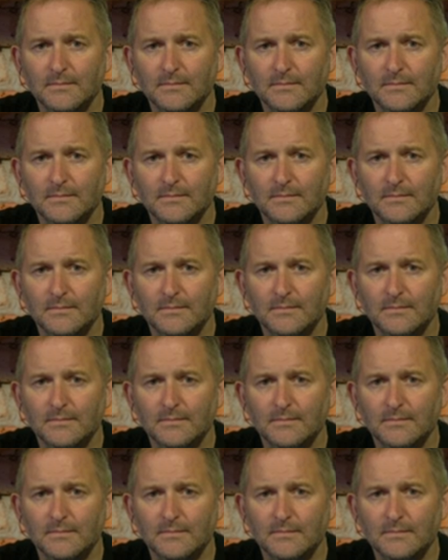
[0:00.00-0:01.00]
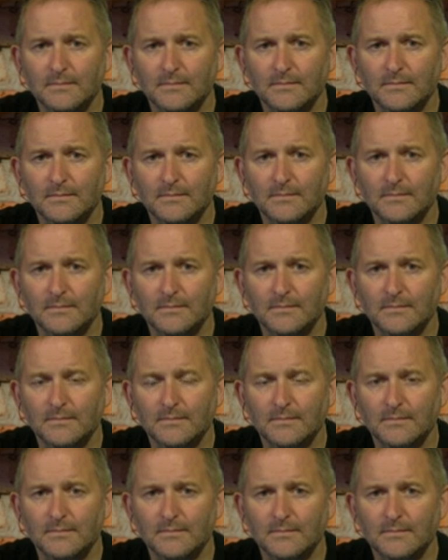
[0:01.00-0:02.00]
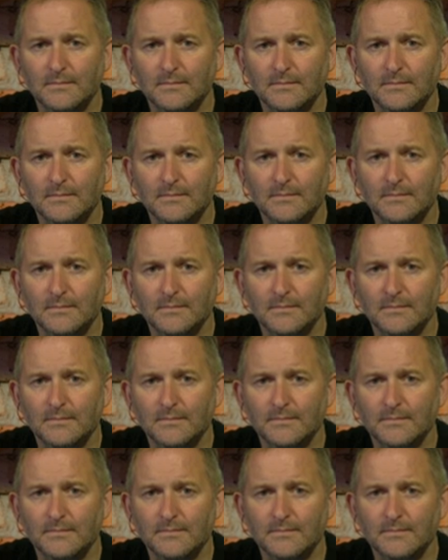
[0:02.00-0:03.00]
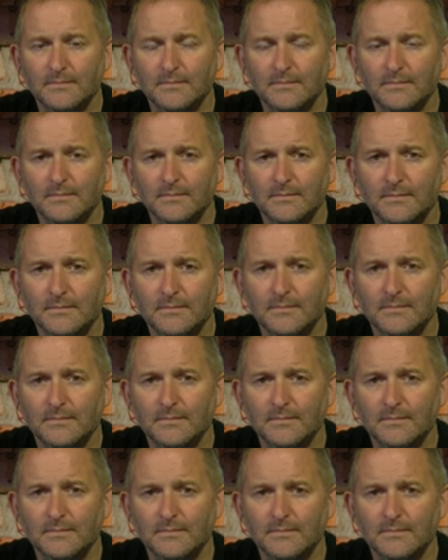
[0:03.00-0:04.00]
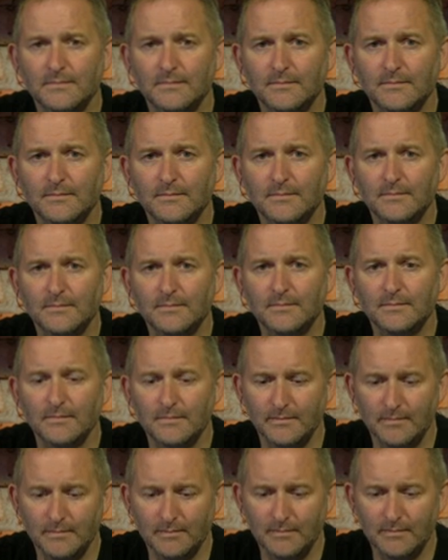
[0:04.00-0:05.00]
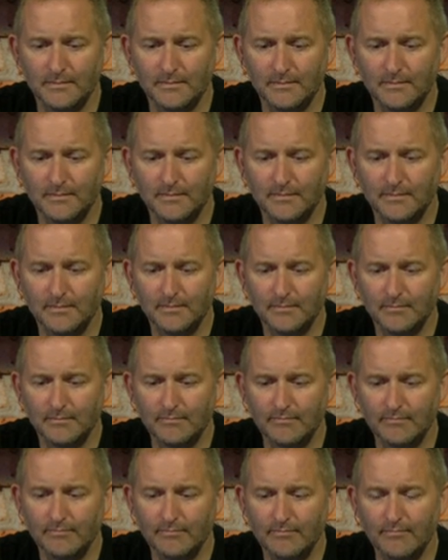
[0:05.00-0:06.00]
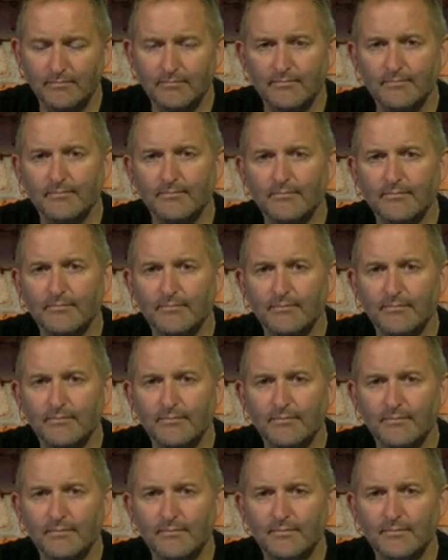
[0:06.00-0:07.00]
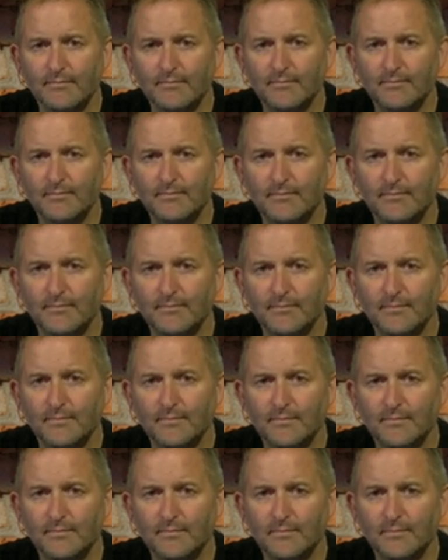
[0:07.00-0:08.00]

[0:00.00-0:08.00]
The person shown says nothing.